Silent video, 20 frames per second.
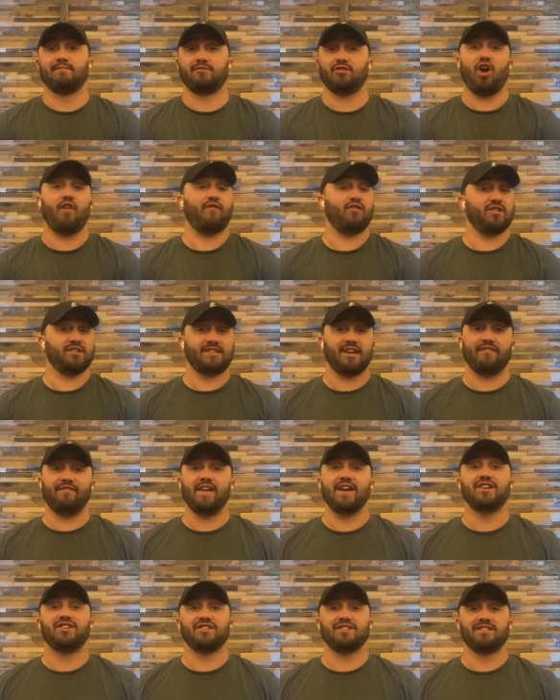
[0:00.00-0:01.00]
to offer
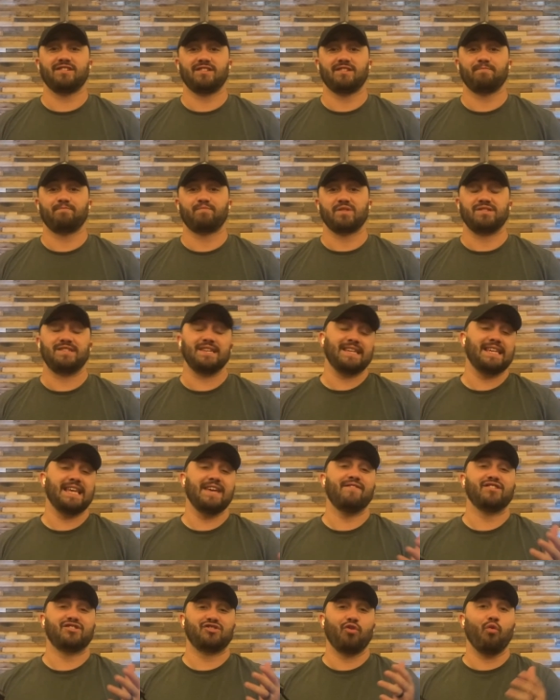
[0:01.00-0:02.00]
salvation, to
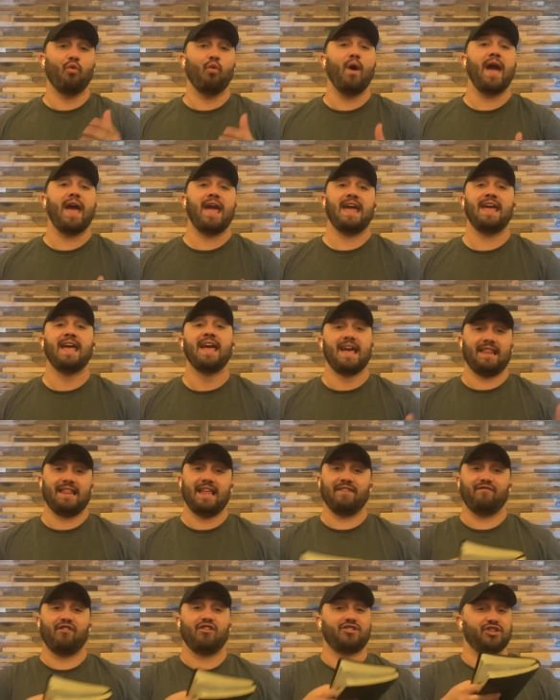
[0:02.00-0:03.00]
give us a way,
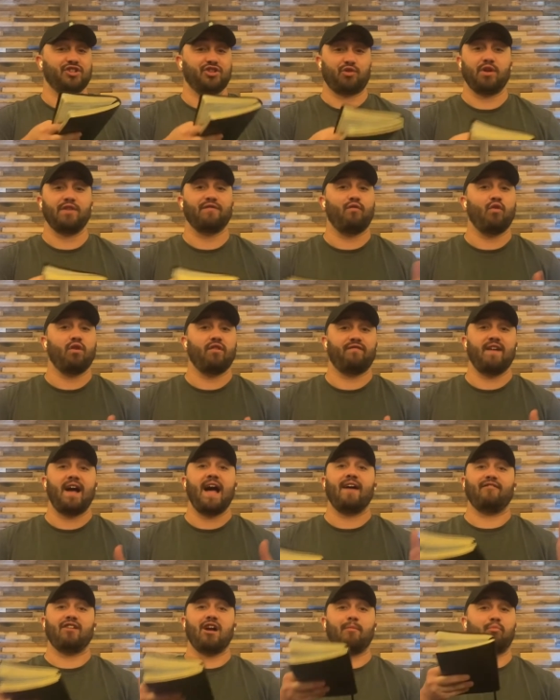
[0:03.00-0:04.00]
like verses 3, 4, and
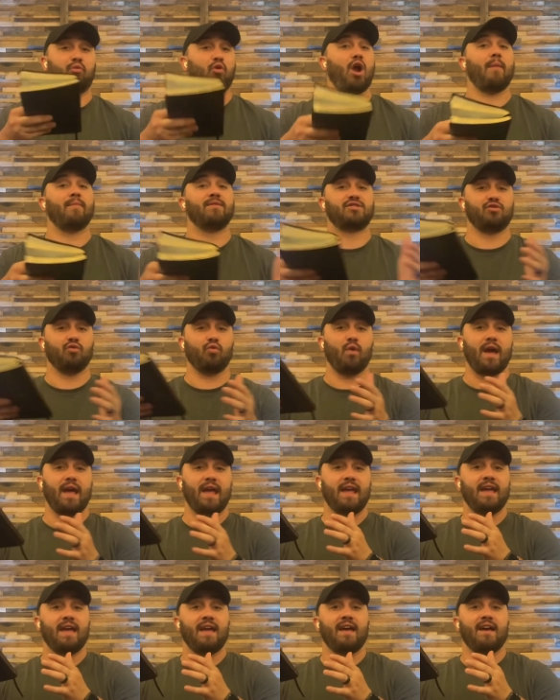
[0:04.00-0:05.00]
5. God promised a
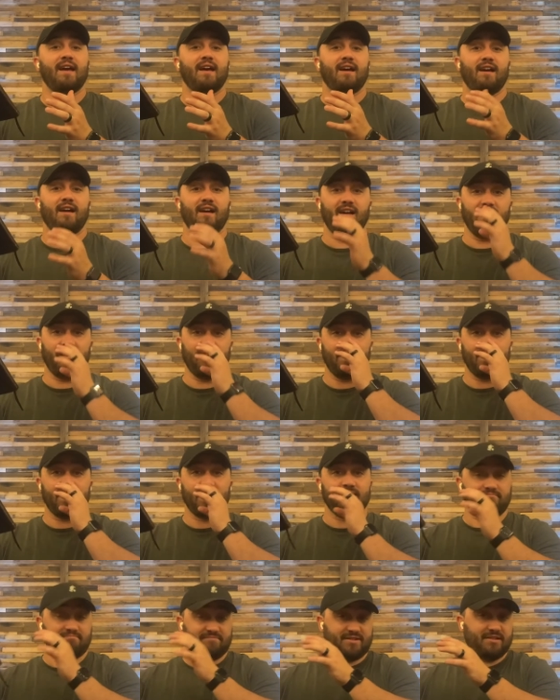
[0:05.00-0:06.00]
way uh,
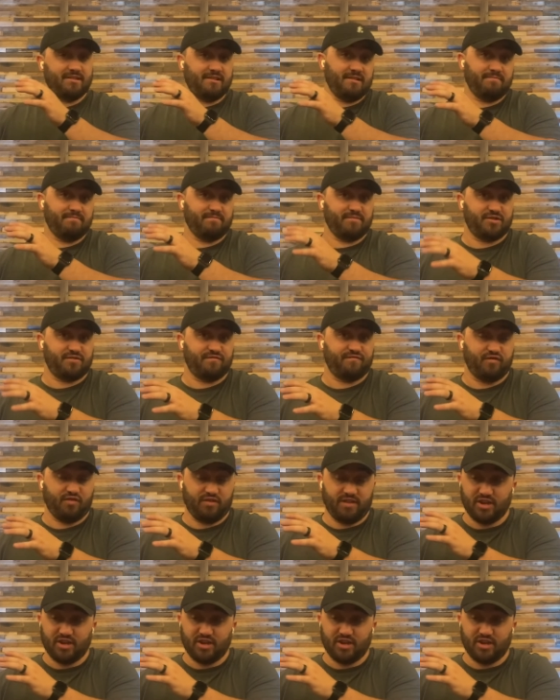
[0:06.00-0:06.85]
to for the